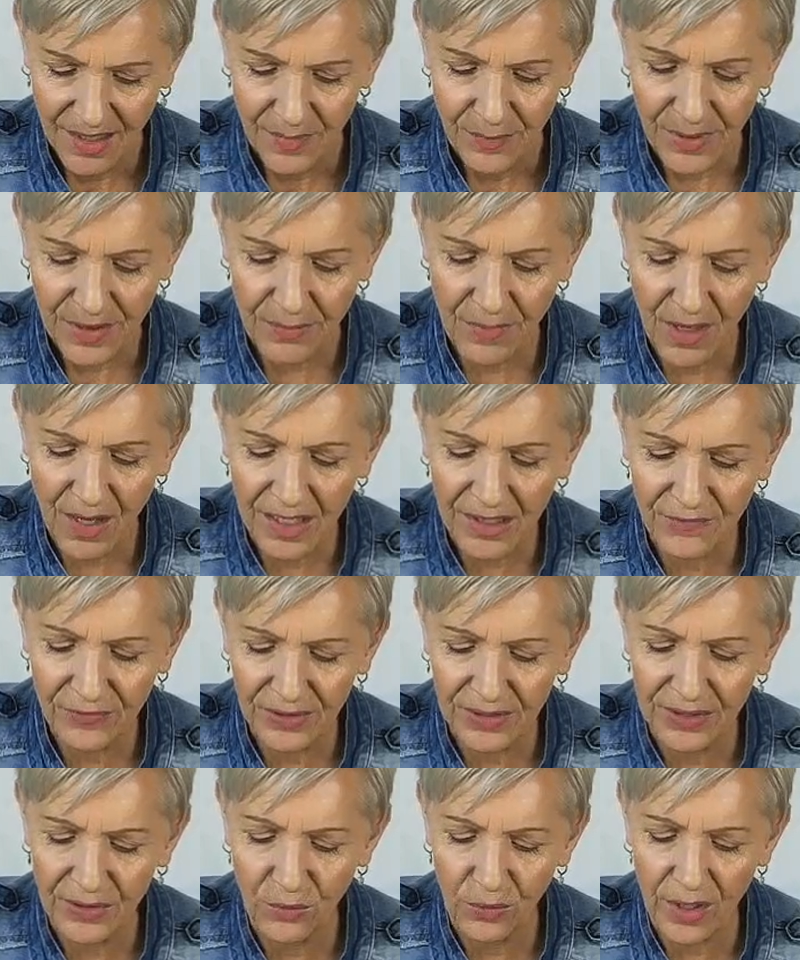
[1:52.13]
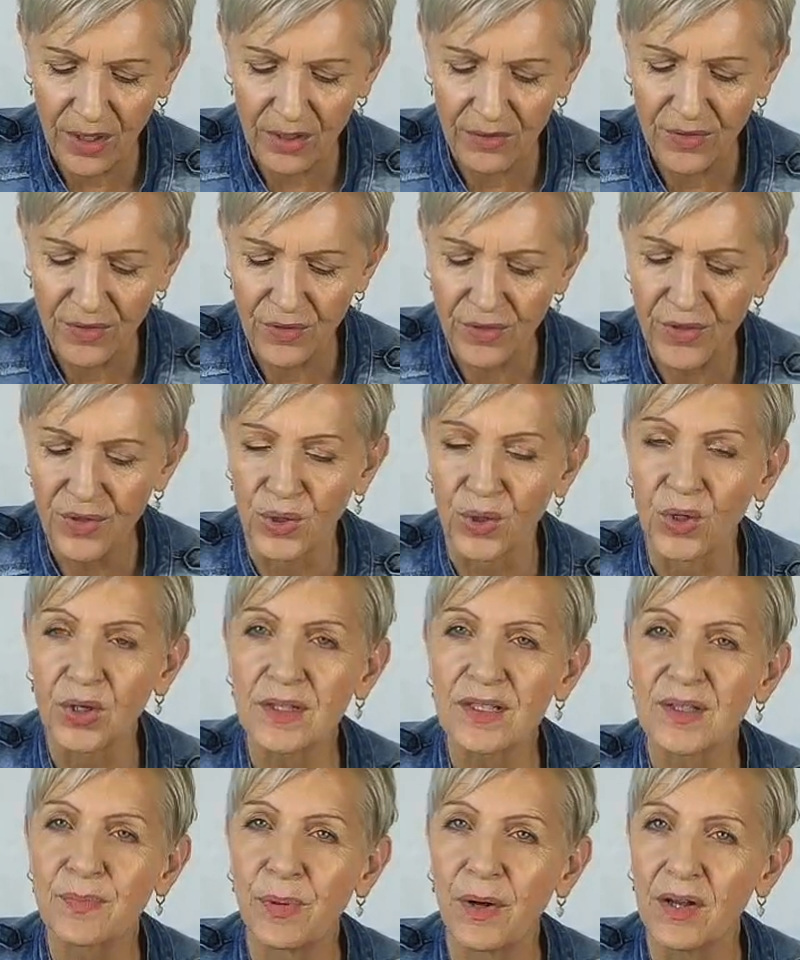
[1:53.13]
Be mindful and aware of your
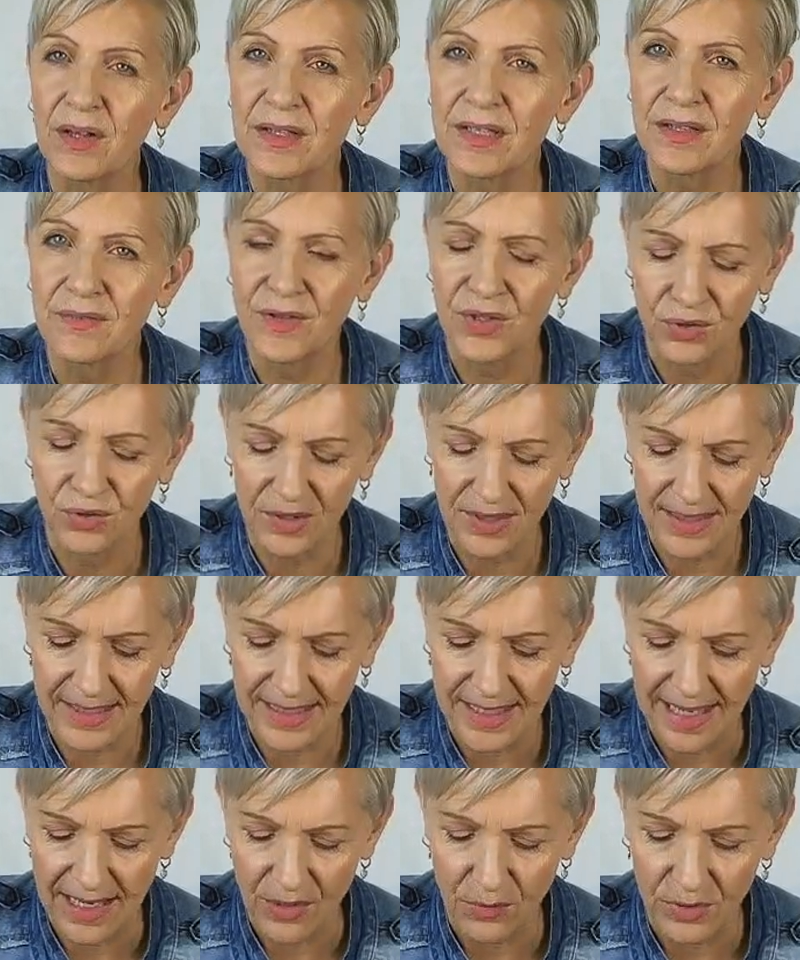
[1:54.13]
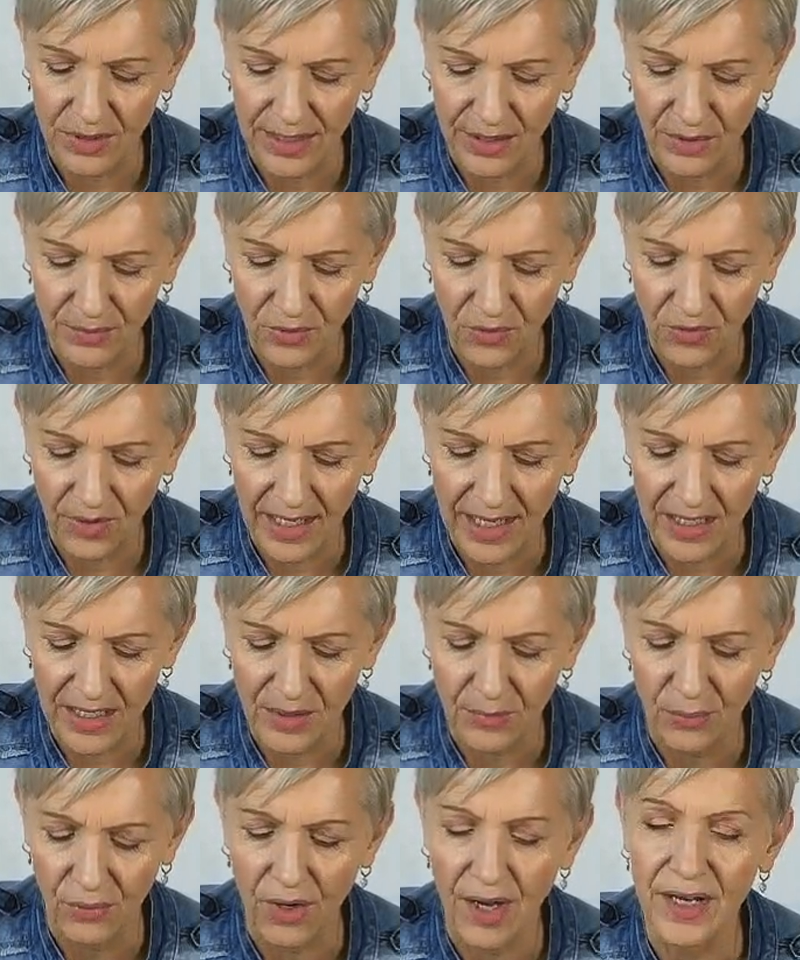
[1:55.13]
thoughts. Positive thoughts now will help create
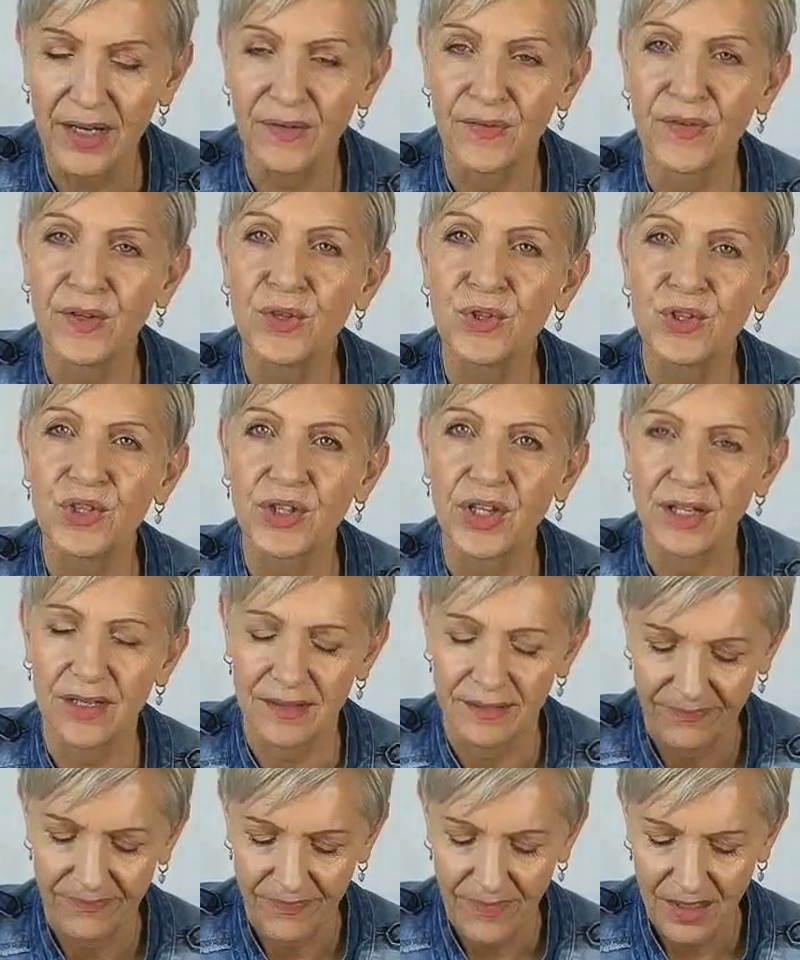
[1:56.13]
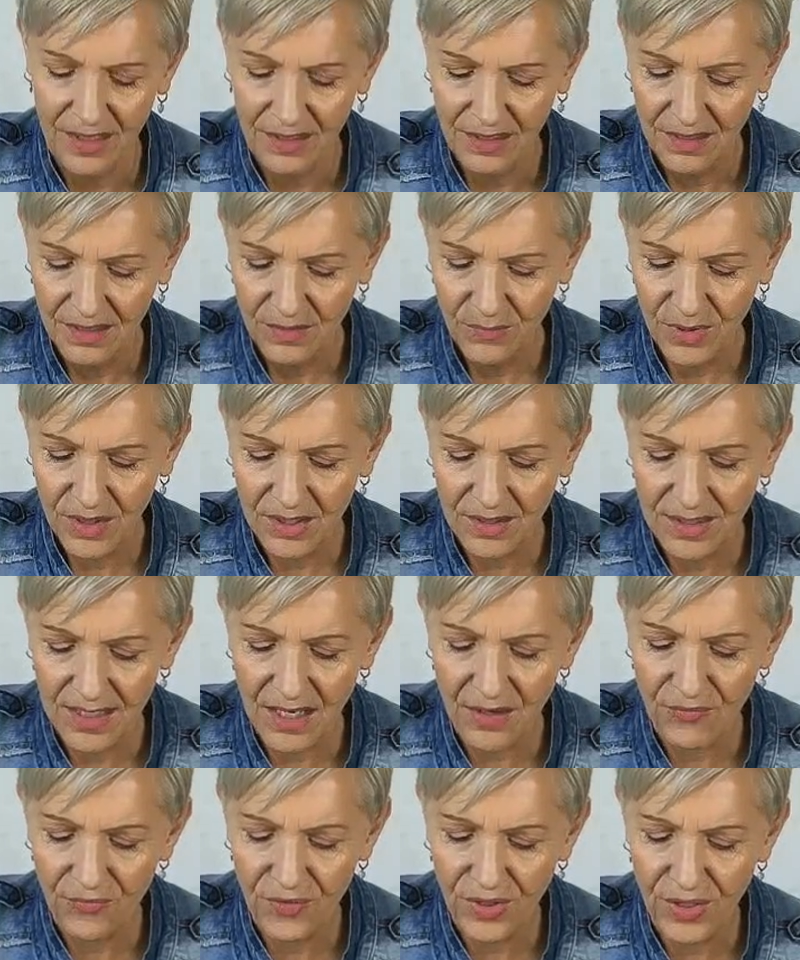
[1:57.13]
a brighter future, because
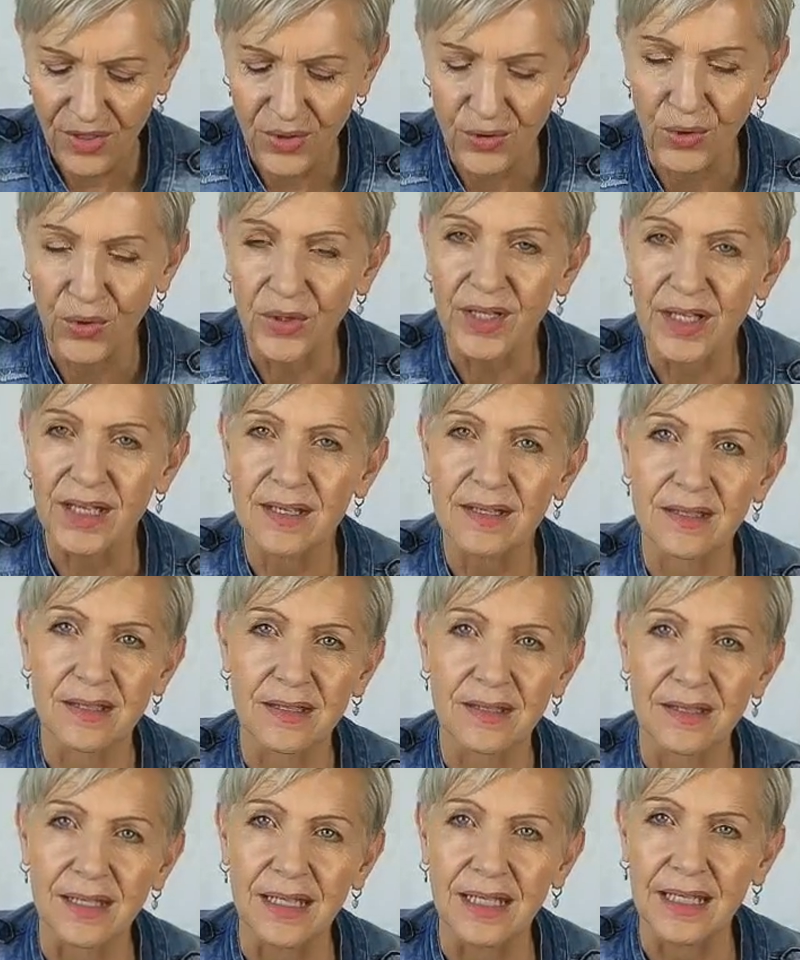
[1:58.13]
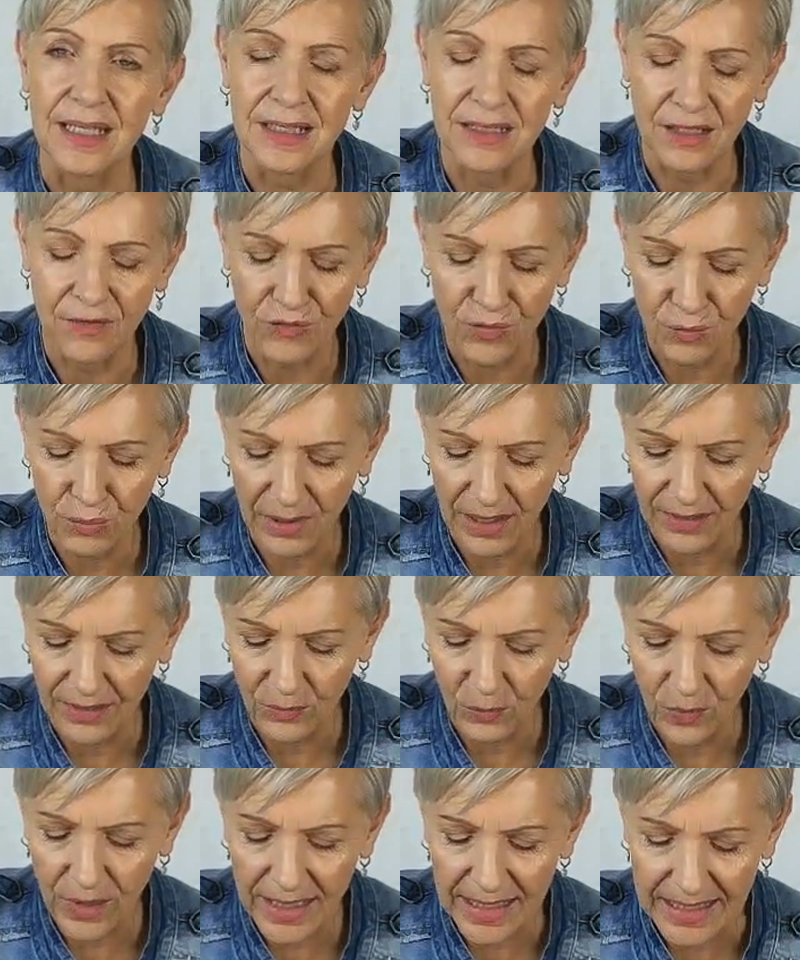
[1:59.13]
every thought is a seed, and if you
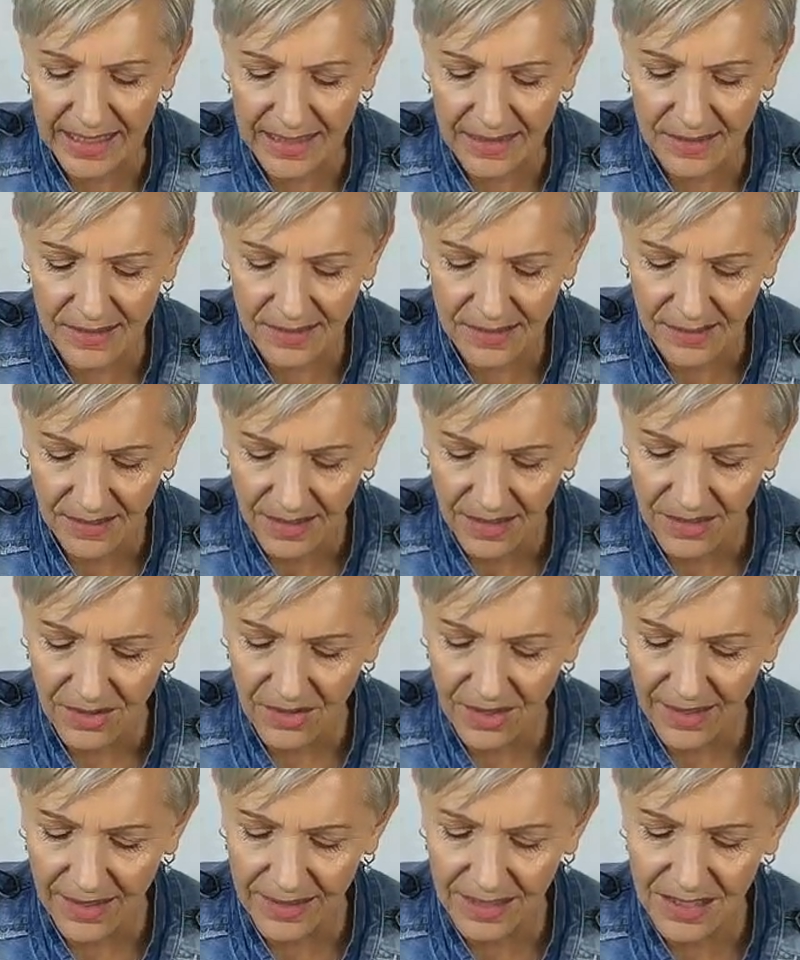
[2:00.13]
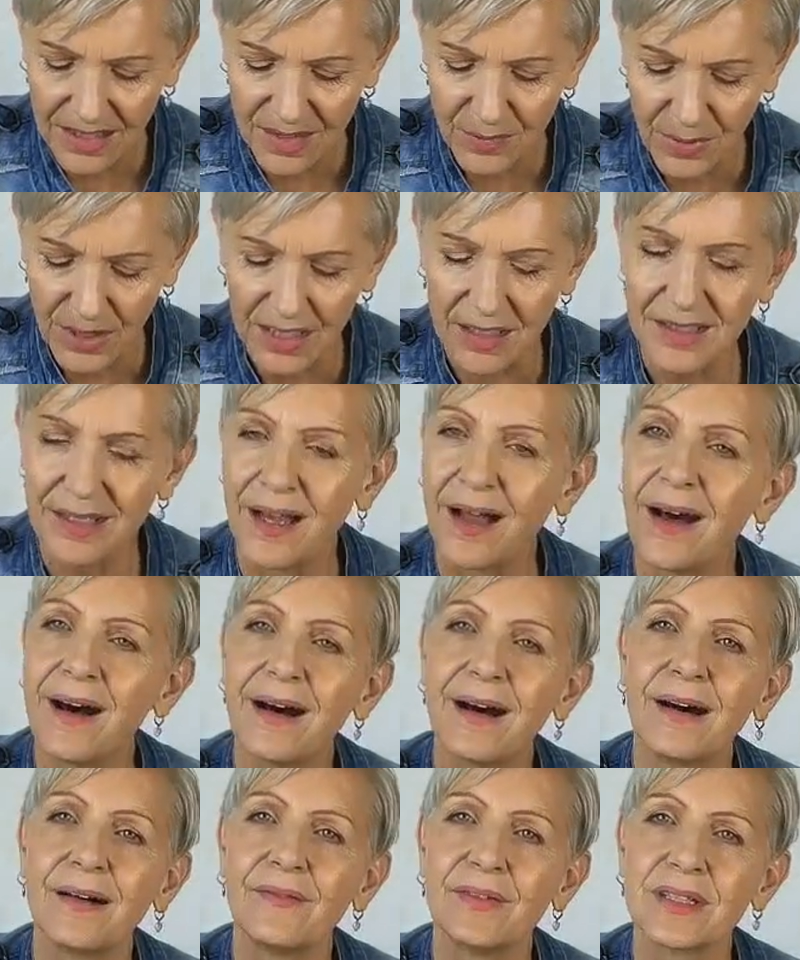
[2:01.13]
plant weeds, you can't expect to
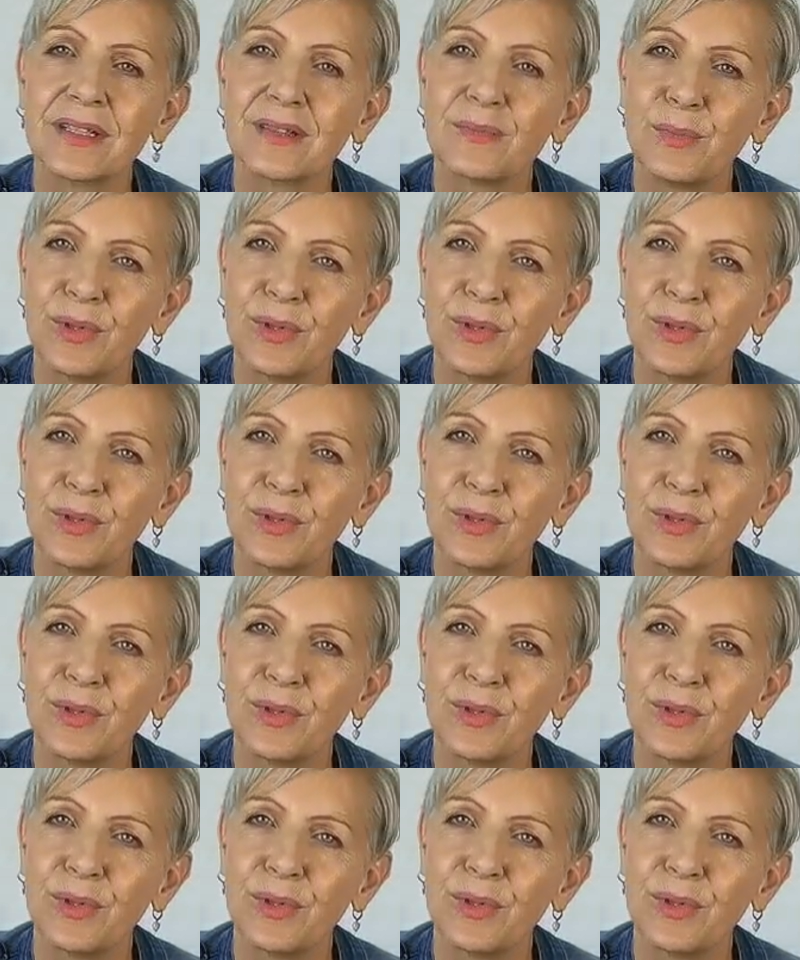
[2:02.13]
harvest